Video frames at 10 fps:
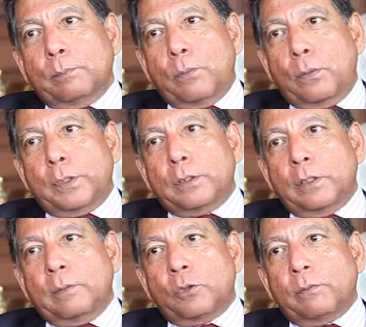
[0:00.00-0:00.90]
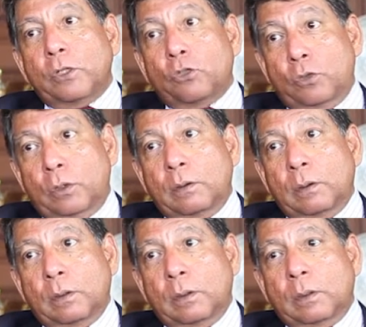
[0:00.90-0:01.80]
both in terms of issuer
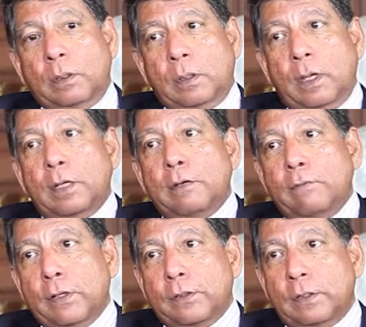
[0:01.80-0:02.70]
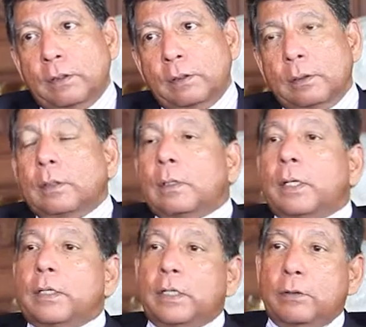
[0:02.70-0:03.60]
and investor,
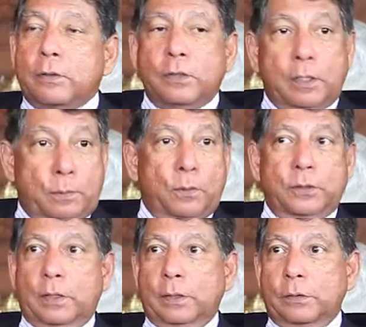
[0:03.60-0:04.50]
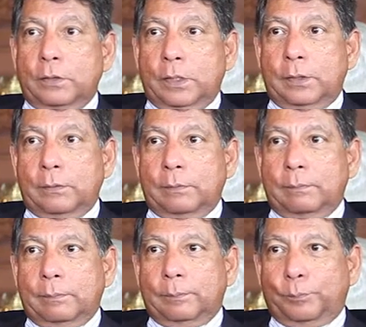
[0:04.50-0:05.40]
let's say on the Singapore Stock Exchange,
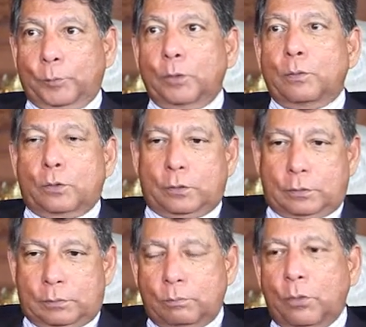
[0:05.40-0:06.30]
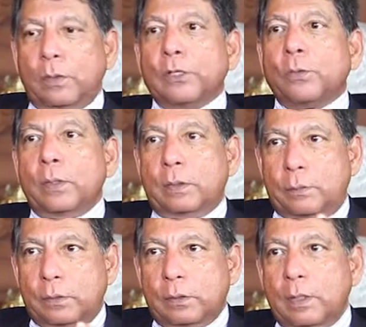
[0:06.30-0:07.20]
which is more liquid,
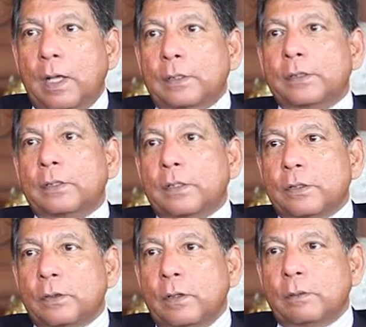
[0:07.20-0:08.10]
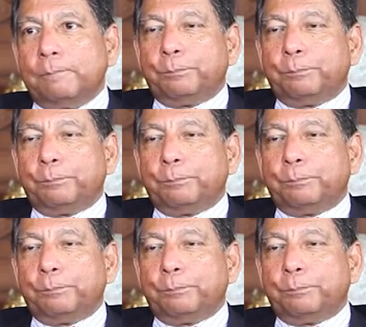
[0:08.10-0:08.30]
which is larger, and so on.